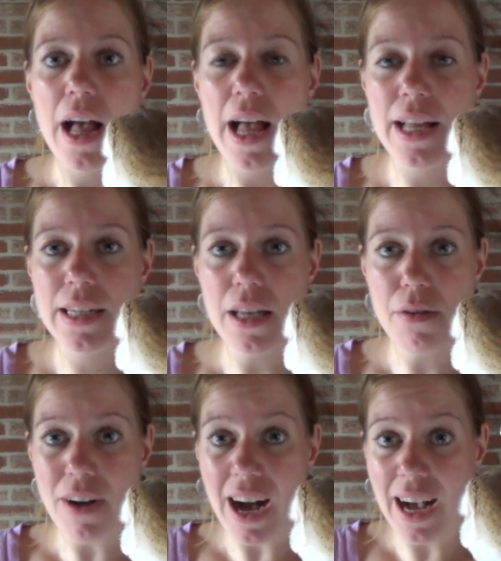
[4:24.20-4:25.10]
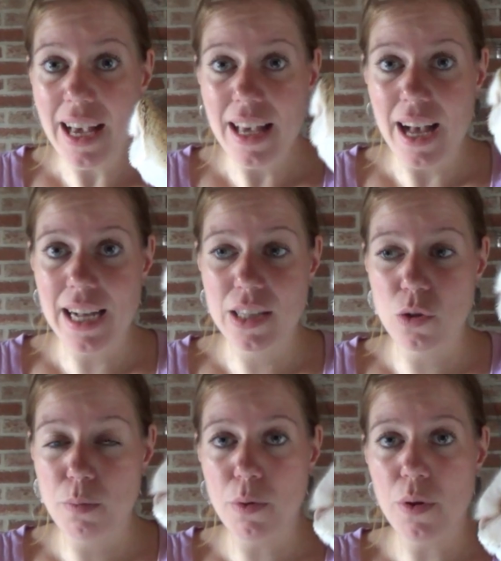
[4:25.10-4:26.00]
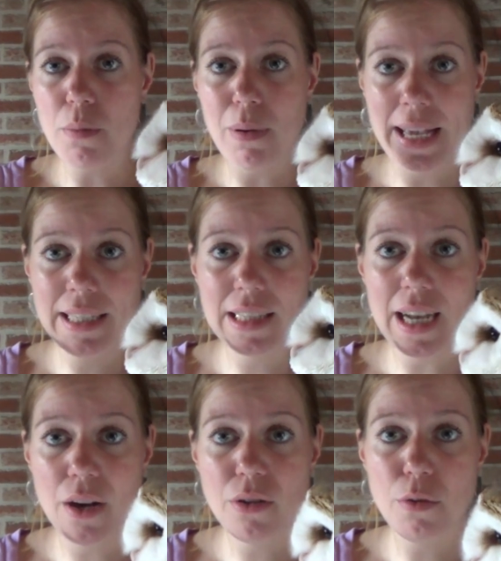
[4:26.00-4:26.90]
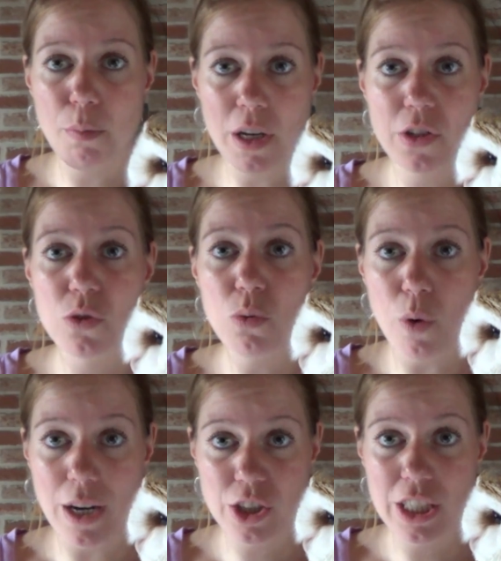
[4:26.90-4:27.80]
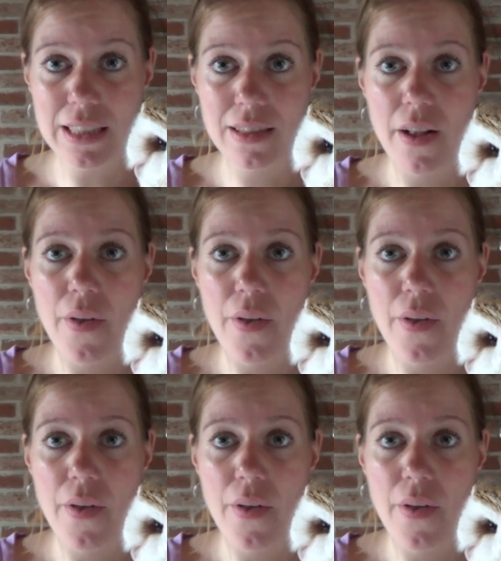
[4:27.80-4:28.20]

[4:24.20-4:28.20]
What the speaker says: And if I had to pull the blanket out of the box to wash it,